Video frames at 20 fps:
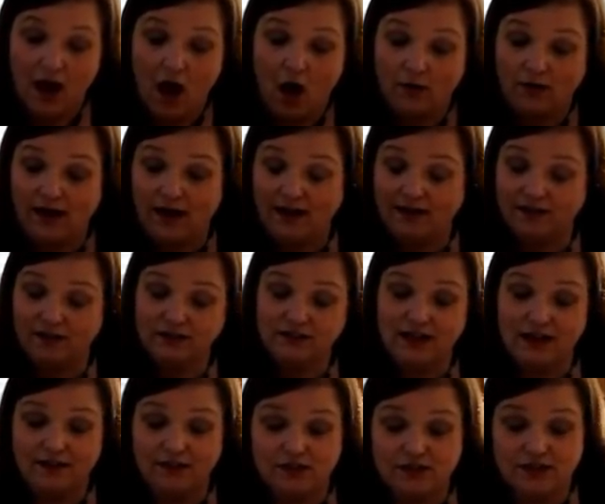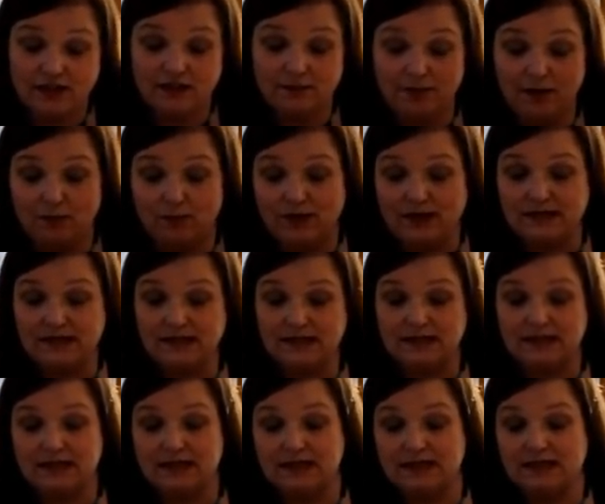Okay, it looks like there's going to be
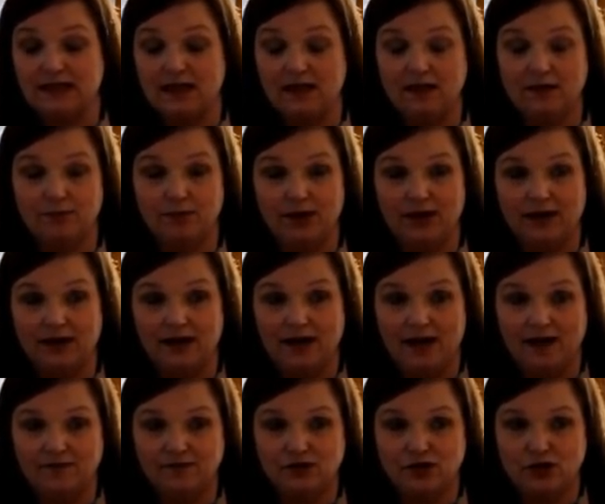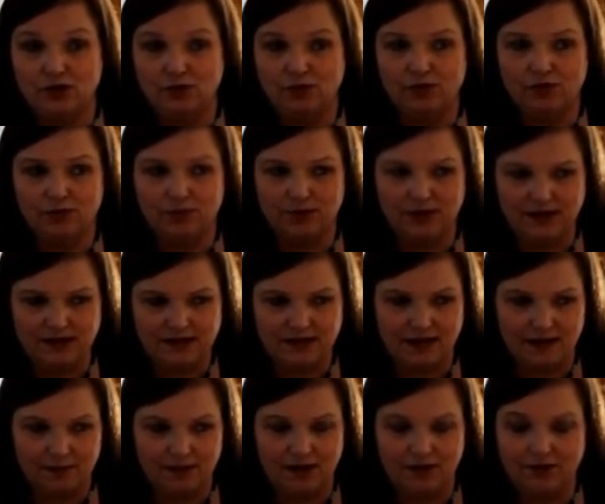reasons to celebrate. I have two threes,
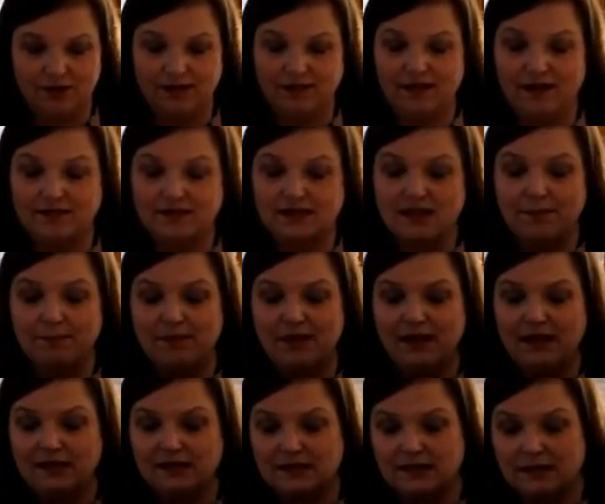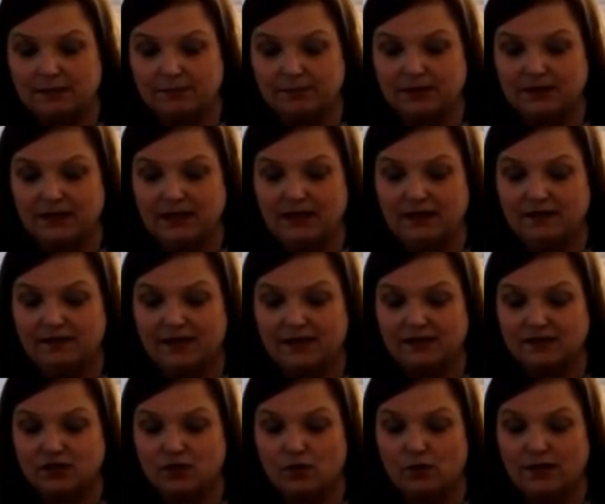and I'm hearing that something is completed
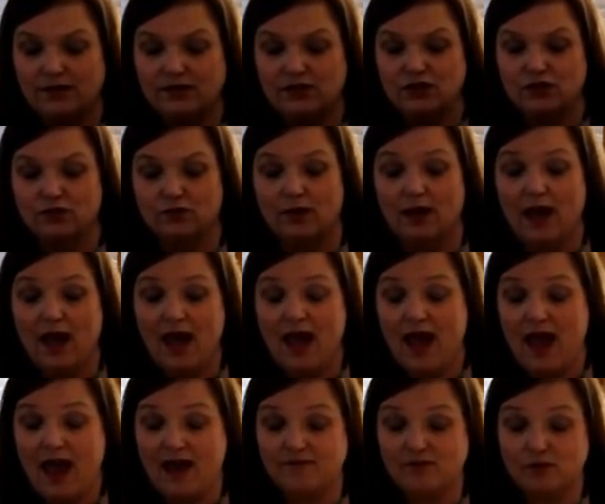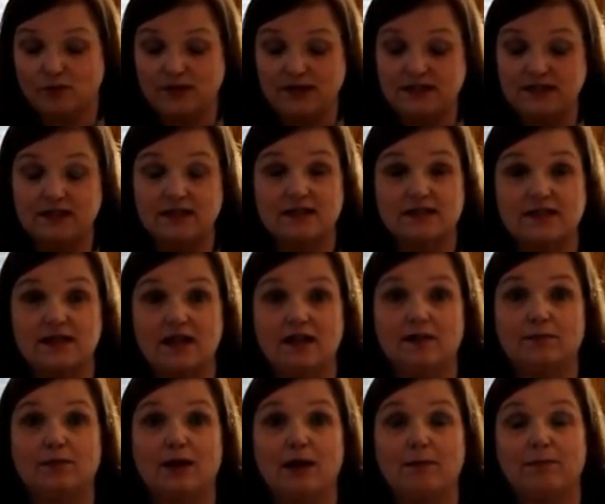that's going to have a reason to
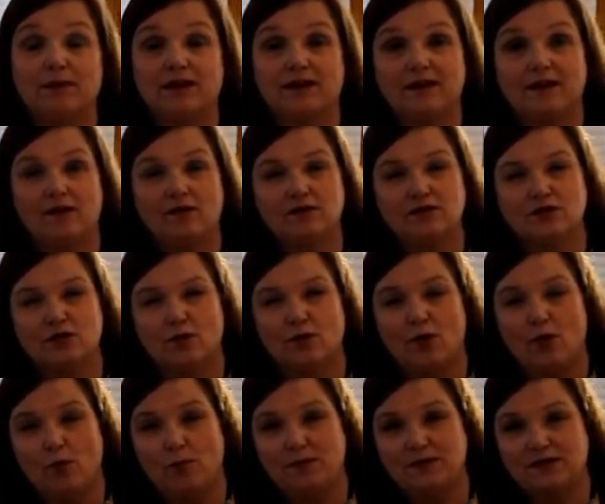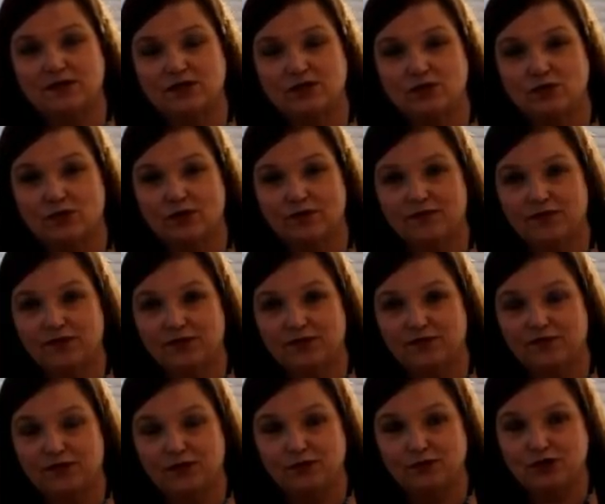celebrate, but it also opens a door for the
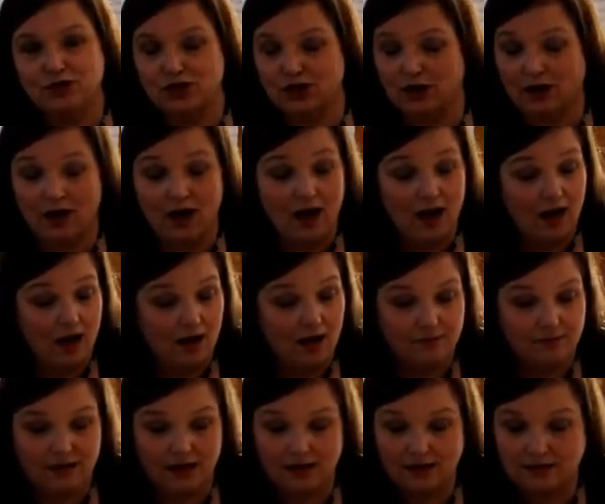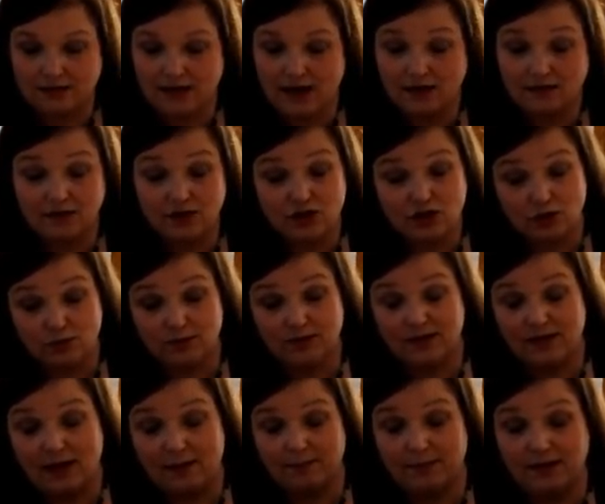future. Not exactly sure
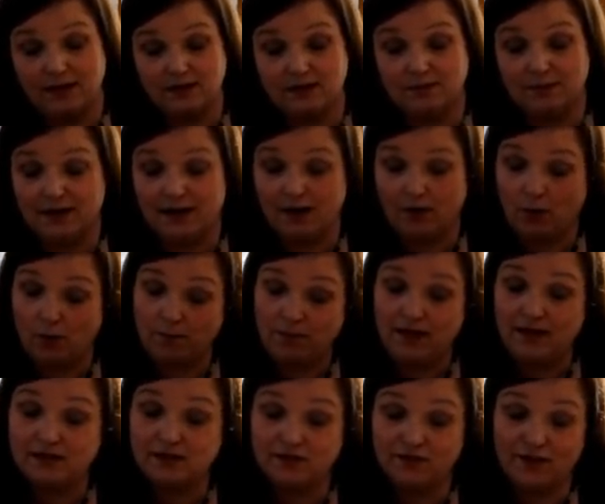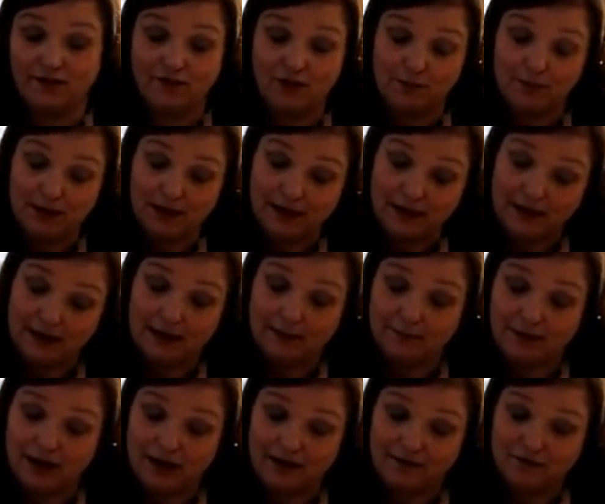what that means, but I hope that's for everybody, and
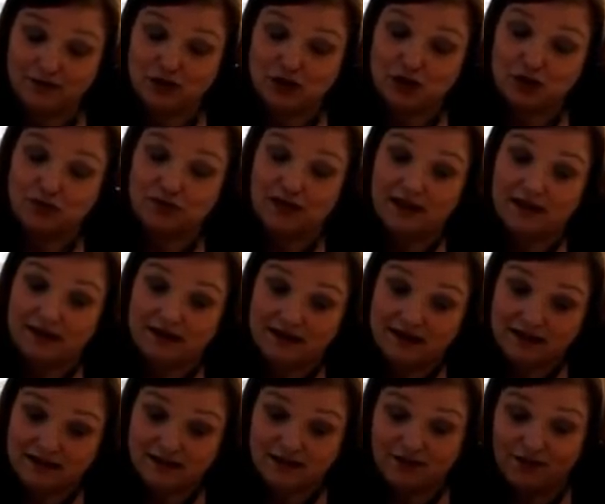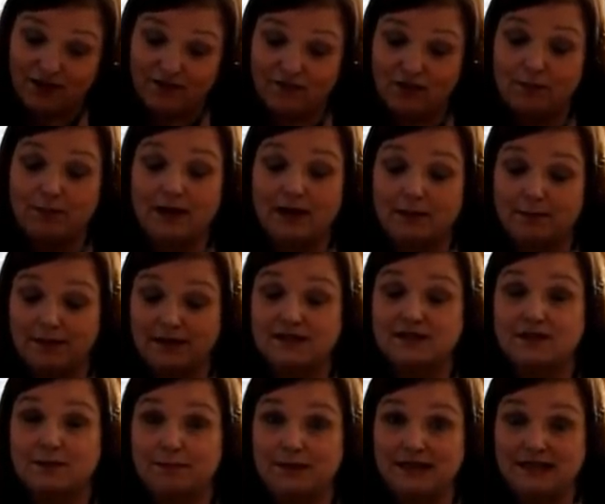I'm not even sure that it is for everybody, but
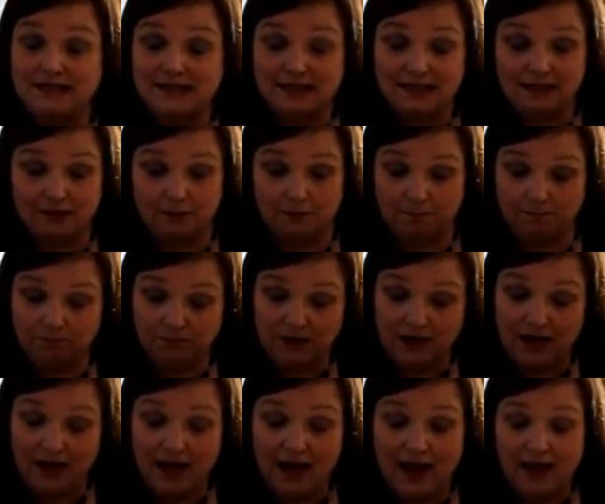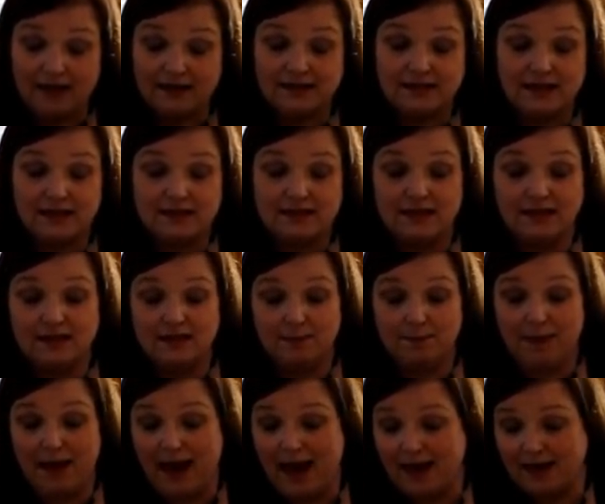it's a big deal says, in the
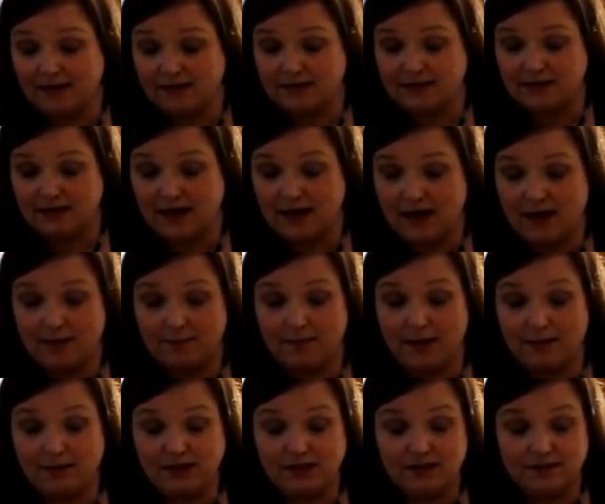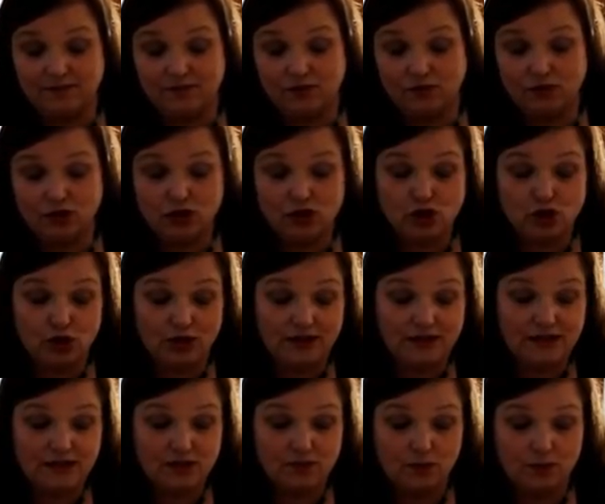past, um, maybe some foolish
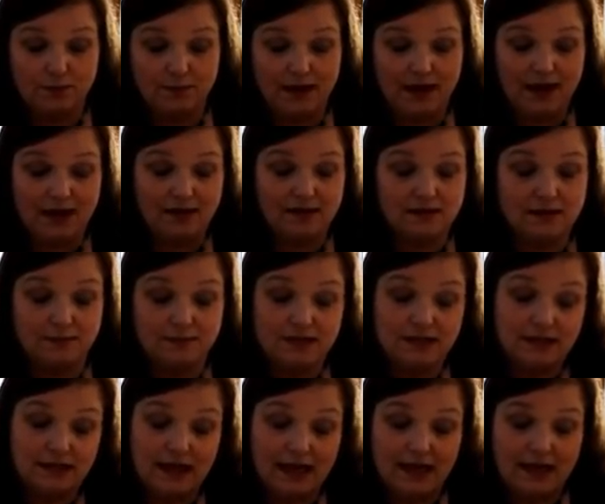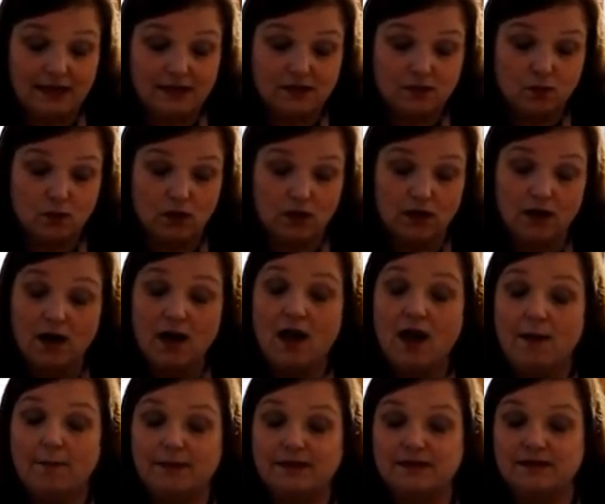choices were made, some delays were,
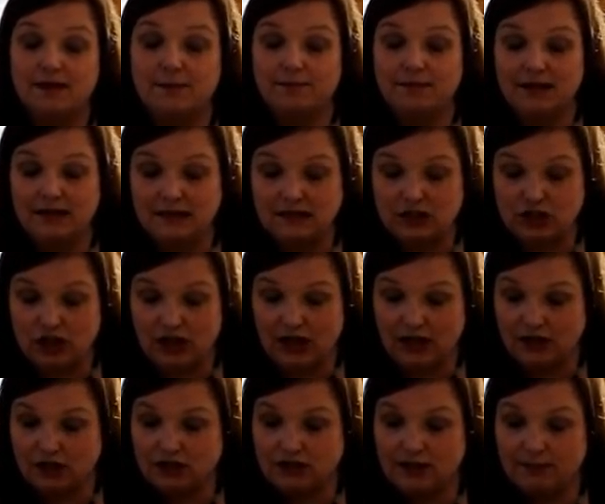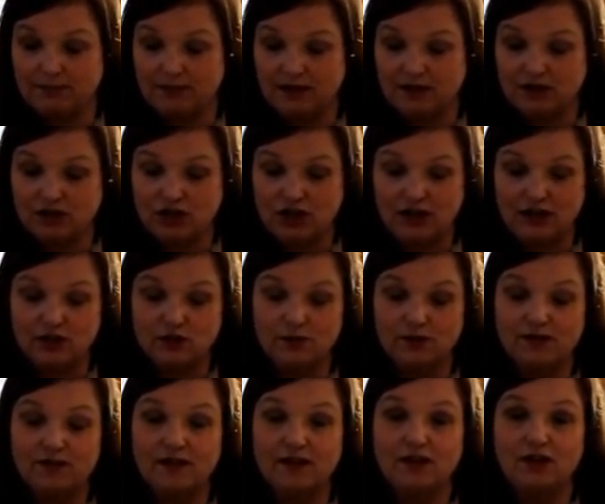but something's changed. Something's changed
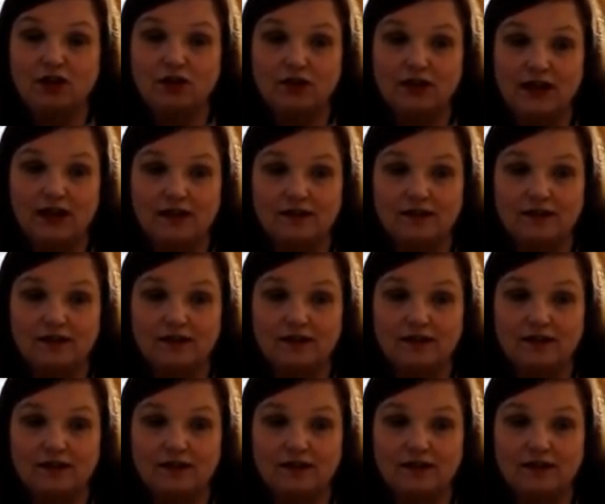within you. You